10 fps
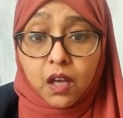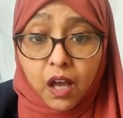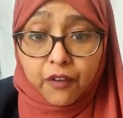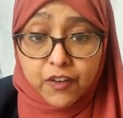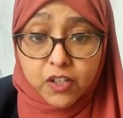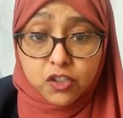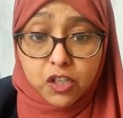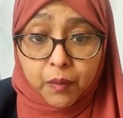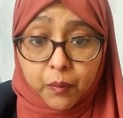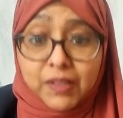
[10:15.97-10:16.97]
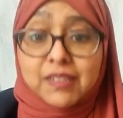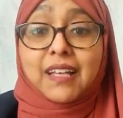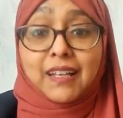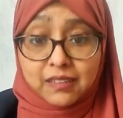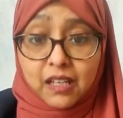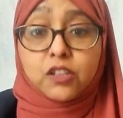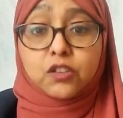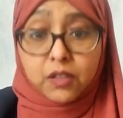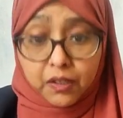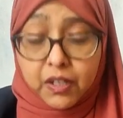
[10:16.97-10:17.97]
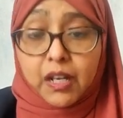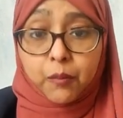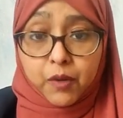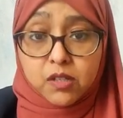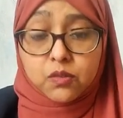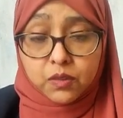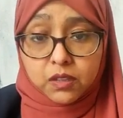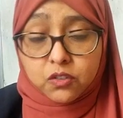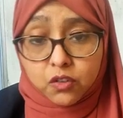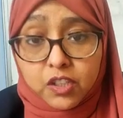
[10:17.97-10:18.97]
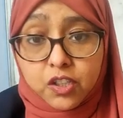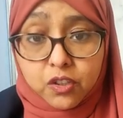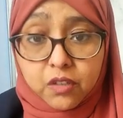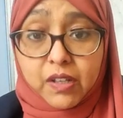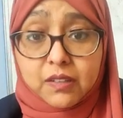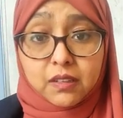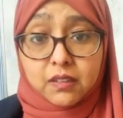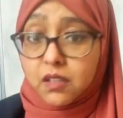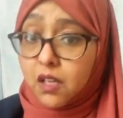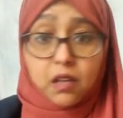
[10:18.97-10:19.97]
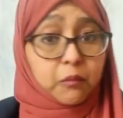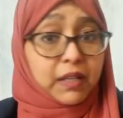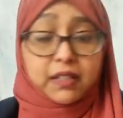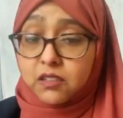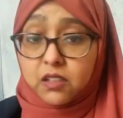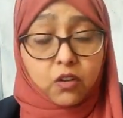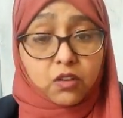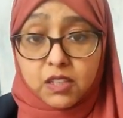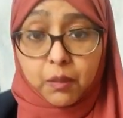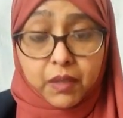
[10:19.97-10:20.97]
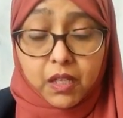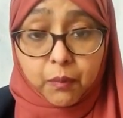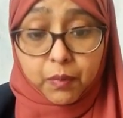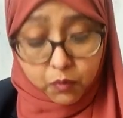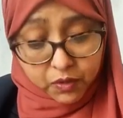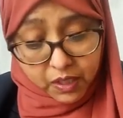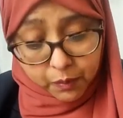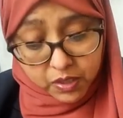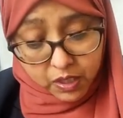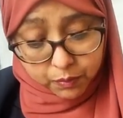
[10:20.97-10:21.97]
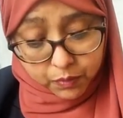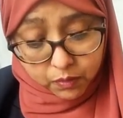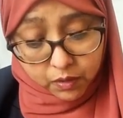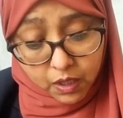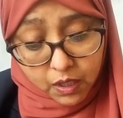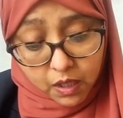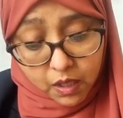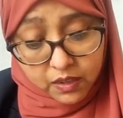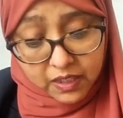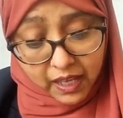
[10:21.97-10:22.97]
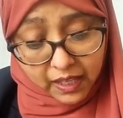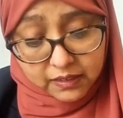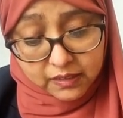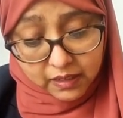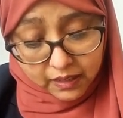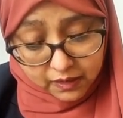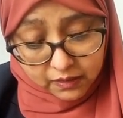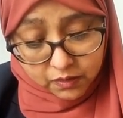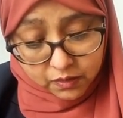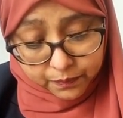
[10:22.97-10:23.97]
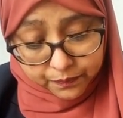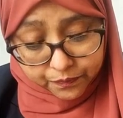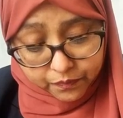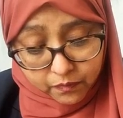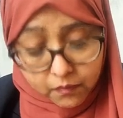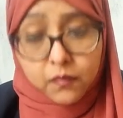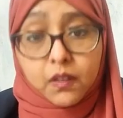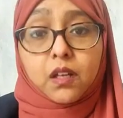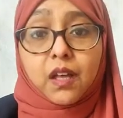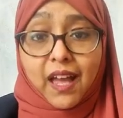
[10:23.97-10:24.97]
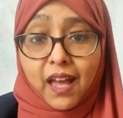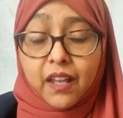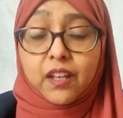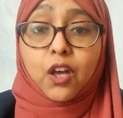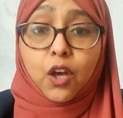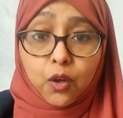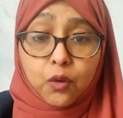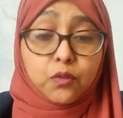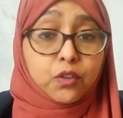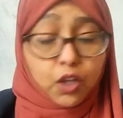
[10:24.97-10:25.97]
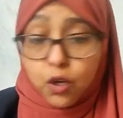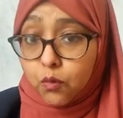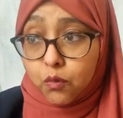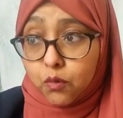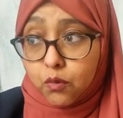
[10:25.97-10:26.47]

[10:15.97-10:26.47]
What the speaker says: Official Charming Prince, yes, I do have collaborations with the Scottish universities. Please contact me. I'll be more than happy to help you. The answer is N-O, no.